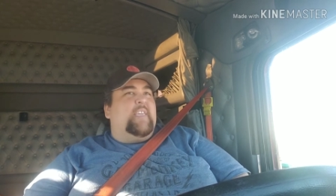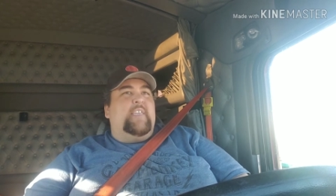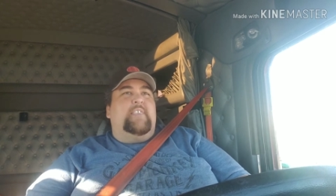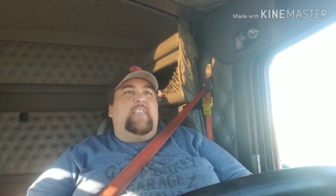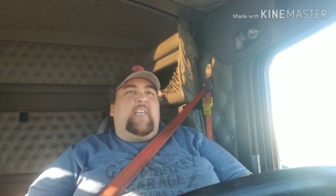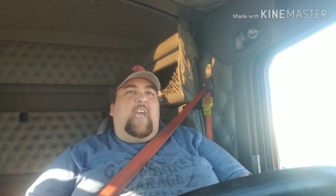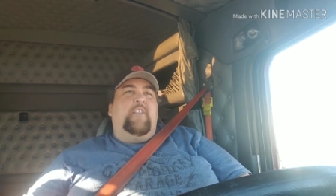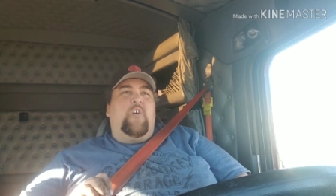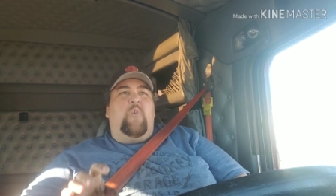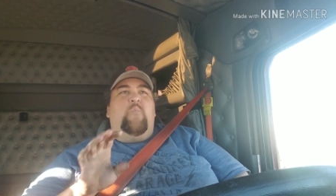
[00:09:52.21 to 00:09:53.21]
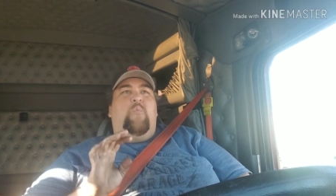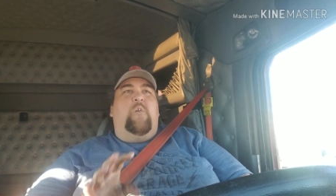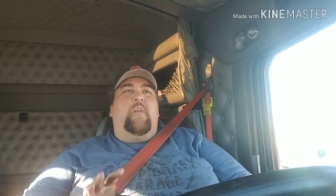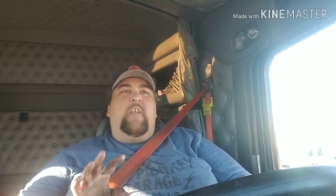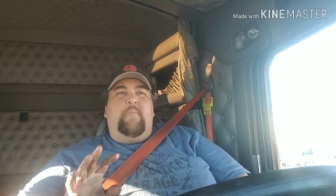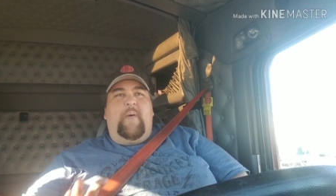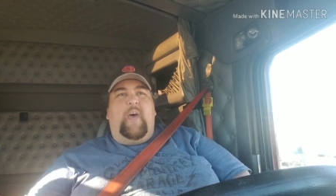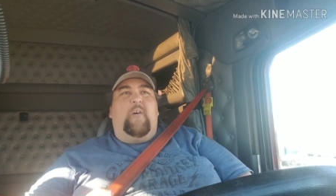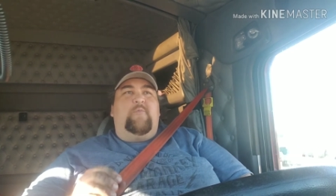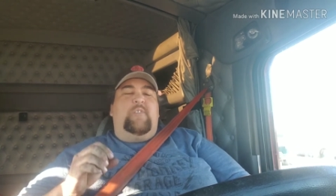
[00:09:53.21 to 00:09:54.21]
ease. Like, I don't worry
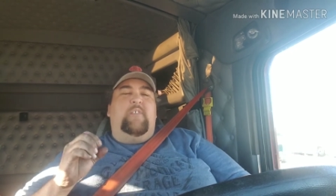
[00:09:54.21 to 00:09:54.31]
about,